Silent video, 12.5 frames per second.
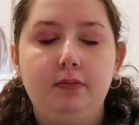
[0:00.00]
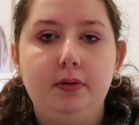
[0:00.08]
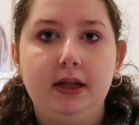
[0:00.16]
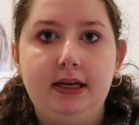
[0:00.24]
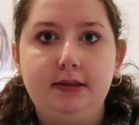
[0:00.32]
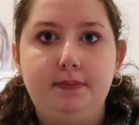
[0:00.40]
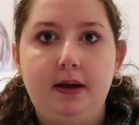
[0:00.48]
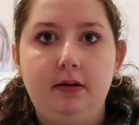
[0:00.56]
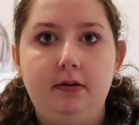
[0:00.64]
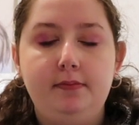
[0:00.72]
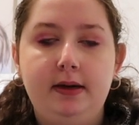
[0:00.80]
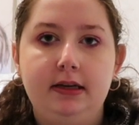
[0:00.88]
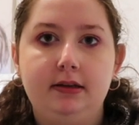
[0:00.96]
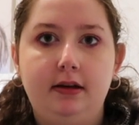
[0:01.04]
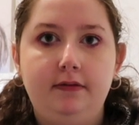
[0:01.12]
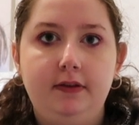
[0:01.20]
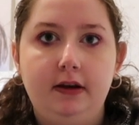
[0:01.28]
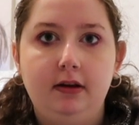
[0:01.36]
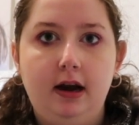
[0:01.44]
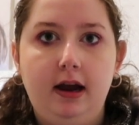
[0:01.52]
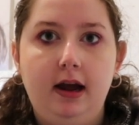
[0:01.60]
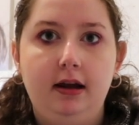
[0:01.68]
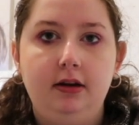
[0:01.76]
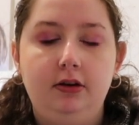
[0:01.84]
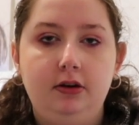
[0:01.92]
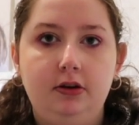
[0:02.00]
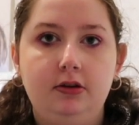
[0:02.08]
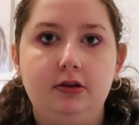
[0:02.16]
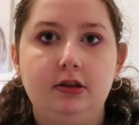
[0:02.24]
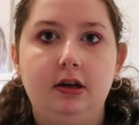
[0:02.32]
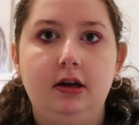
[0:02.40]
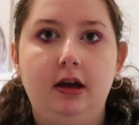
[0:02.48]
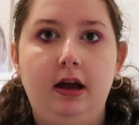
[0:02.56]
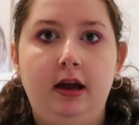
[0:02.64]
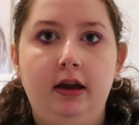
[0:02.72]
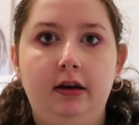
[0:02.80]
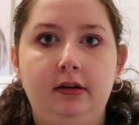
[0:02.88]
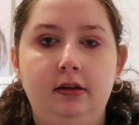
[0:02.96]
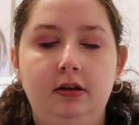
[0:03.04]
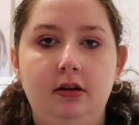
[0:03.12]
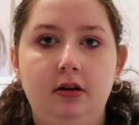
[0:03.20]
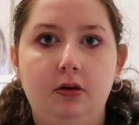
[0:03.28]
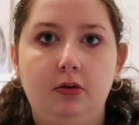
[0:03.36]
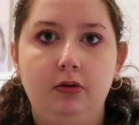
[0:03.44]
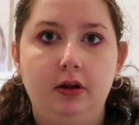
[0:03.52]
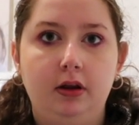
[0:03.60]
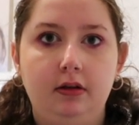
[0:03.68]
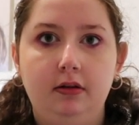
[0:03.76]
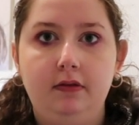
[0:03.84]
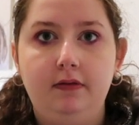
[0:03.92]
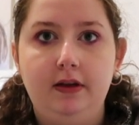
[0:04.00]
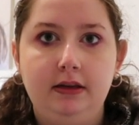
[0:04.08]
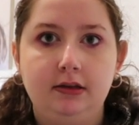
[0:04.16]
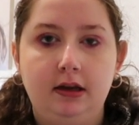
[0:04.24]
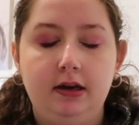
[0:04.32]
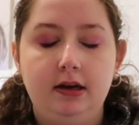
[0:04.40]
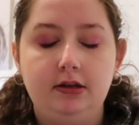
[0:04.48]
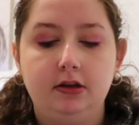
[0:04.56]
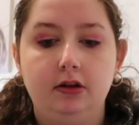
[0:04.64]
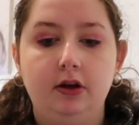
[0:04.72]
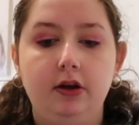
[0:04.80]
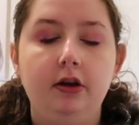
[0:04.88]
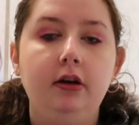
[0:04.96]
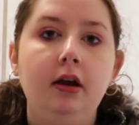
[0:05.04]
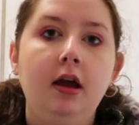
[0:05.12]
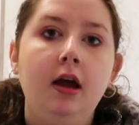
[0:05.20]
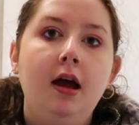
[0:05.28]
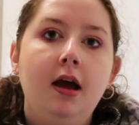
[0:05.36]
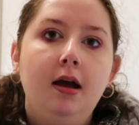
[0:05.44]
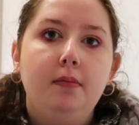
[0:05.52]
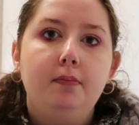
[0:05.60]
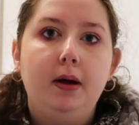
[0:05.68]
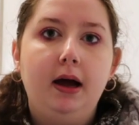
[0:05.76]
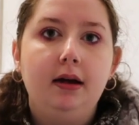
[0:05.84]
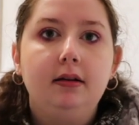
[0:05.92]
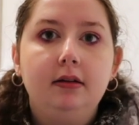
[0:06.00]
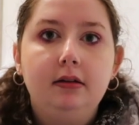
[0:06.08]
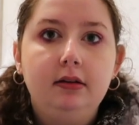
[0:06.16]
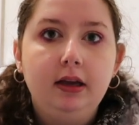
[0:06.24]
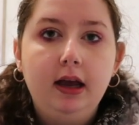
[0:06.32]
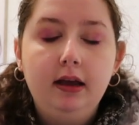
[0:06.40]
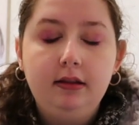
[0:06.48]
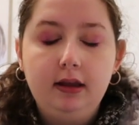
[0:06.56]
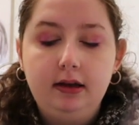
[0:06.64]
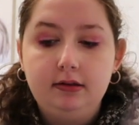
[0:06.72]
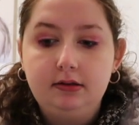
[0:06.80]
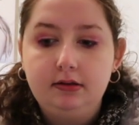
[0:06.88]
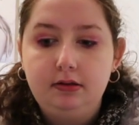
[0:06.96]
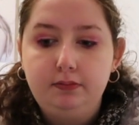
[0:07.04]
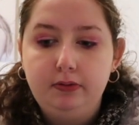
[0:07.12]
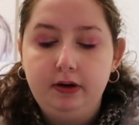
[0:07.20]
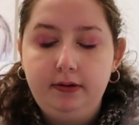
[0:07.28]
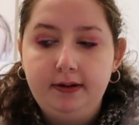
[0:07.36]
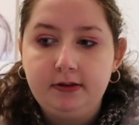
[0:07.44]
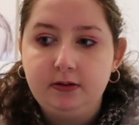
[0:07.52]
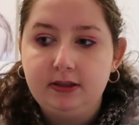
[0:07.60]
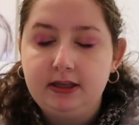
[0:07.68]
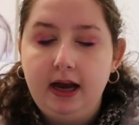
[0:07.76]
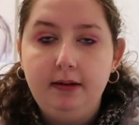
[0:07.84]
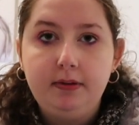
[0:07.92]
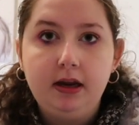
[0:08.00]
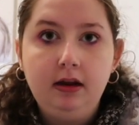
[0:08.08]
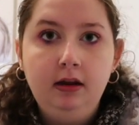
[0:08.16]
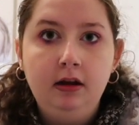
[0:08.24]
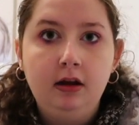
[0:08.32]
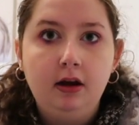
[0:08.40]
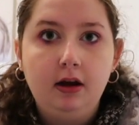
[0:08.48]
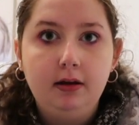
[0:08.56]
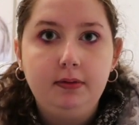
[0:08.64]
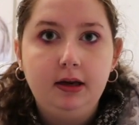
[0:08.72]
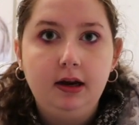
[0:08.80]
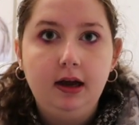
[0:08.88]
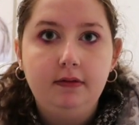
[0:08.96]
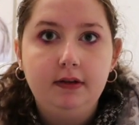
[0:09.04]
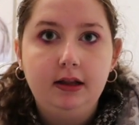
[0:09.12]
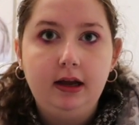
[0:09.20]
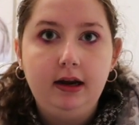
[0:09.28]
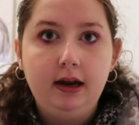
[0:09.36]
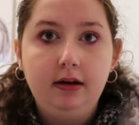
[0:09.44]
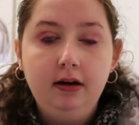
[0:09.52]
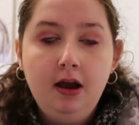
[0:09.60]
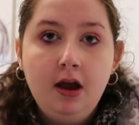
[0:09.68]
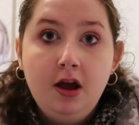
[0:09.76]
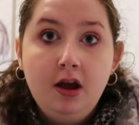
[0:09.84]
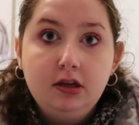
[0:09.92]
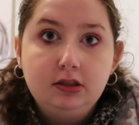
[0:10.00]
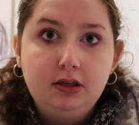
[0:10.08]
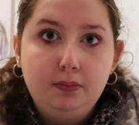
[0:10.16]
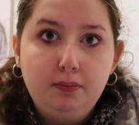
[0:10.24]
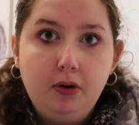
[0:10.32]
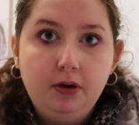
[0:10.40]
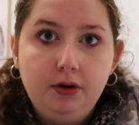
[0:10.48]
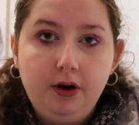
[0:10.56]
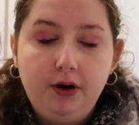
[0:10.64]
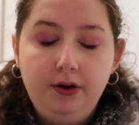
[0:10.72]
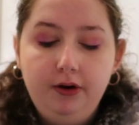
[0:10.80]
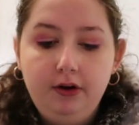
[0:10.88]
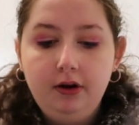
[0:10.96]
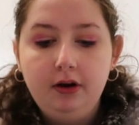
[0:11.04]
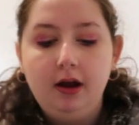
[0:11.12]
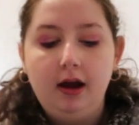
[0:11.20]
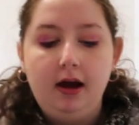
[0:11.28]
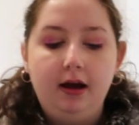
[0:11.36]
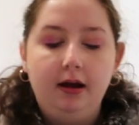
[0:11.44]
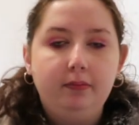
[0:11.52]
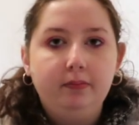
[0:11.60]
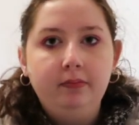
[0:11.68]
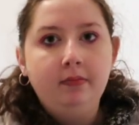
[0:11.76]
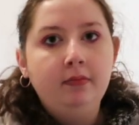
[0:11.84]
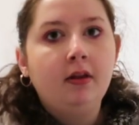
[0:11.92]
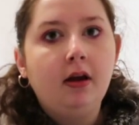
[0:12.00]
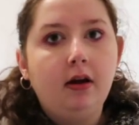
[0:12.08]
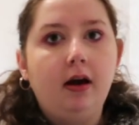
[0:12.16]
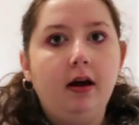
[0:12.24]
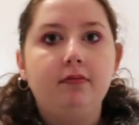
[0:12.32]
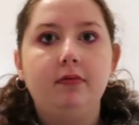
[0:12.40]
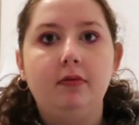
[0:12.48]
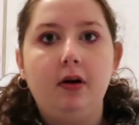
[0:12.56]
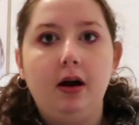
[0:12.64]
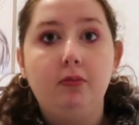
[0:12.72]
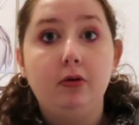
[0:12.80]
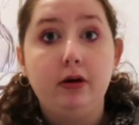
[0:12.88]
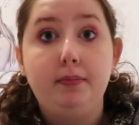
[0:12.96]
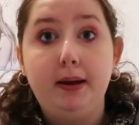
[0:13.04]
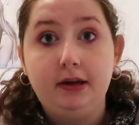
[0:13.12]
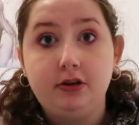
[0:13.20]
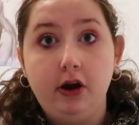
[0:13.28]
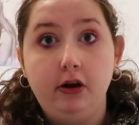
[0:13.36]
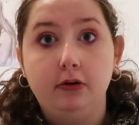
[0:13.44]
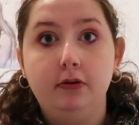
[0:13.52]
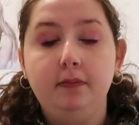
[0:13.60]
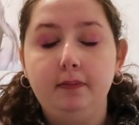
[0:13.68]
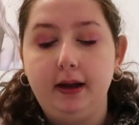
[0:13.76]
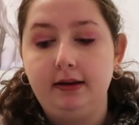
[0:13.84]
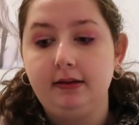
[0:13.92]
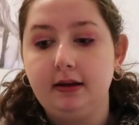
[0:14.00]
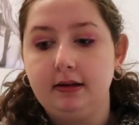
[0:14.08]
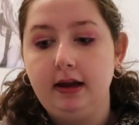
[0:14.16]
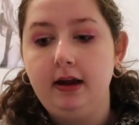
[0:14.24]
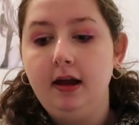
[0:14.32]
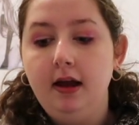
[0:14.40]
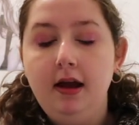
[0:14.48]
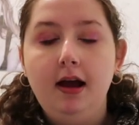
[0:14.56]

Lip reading: please bear with me as I figure out how to use it and all the things I need to learn. But yeah, that's pretty much what's happening. I'm gonna have a lay down tomorrow. I want a pet turtle, basically.